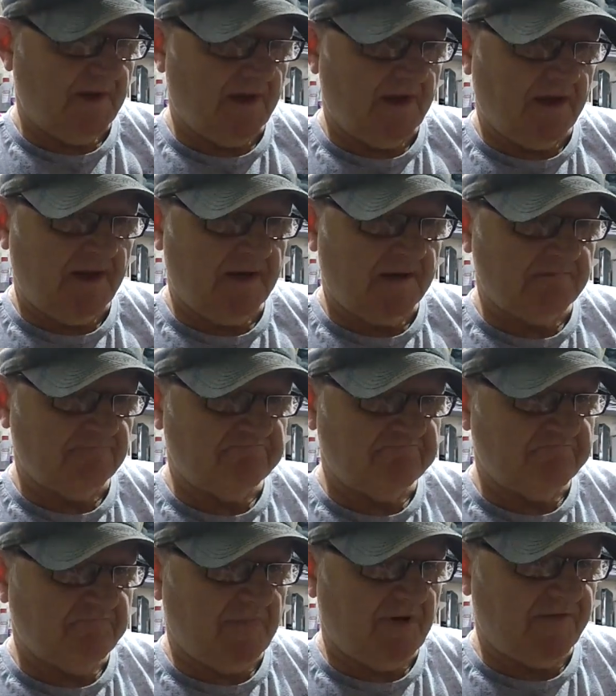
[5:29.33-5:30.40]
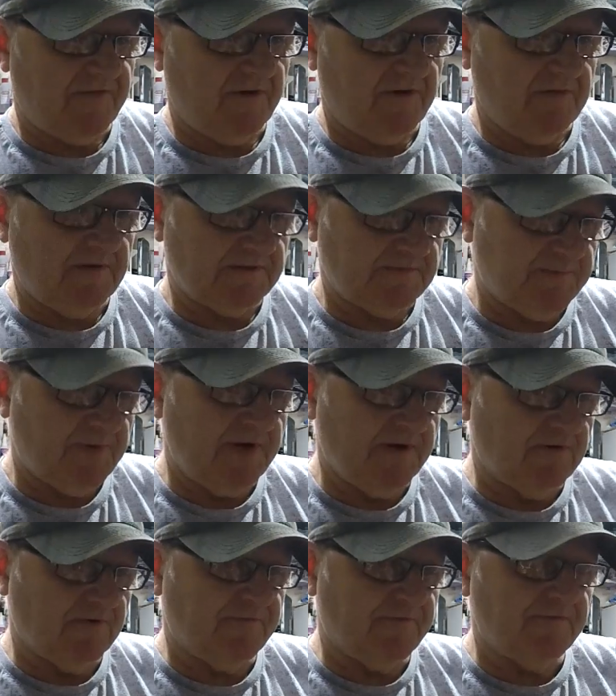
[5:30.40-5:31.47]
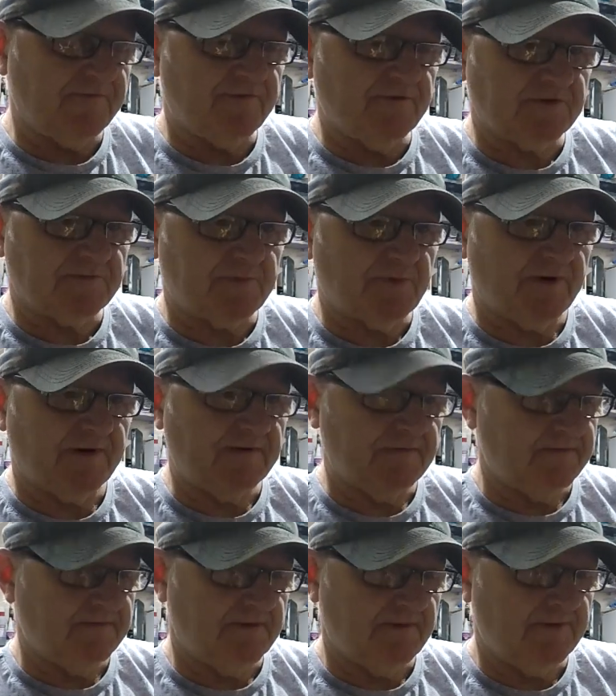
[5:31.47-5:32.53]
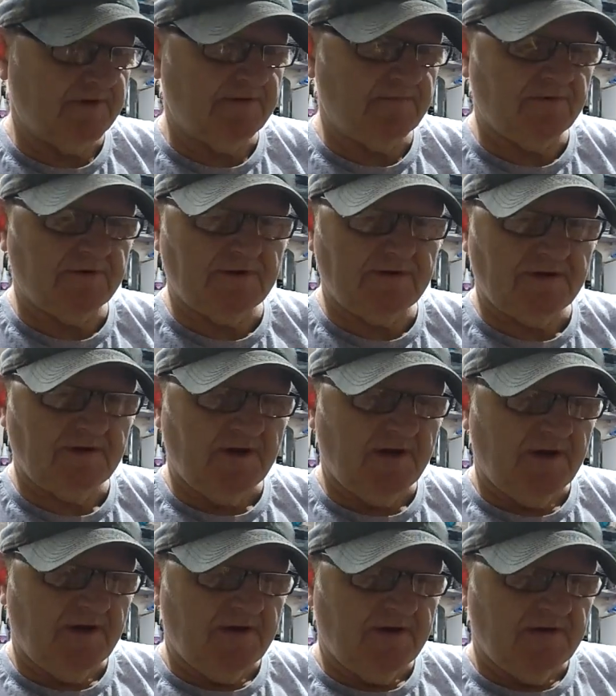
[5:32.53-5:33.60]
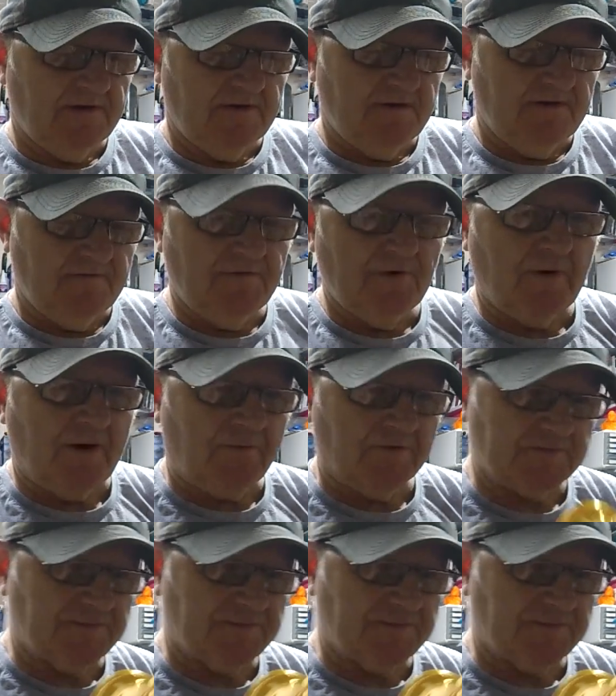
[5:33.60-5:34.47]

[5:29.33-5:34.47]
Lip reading: I thought that's pretty good for first print. I mean, it were a few hours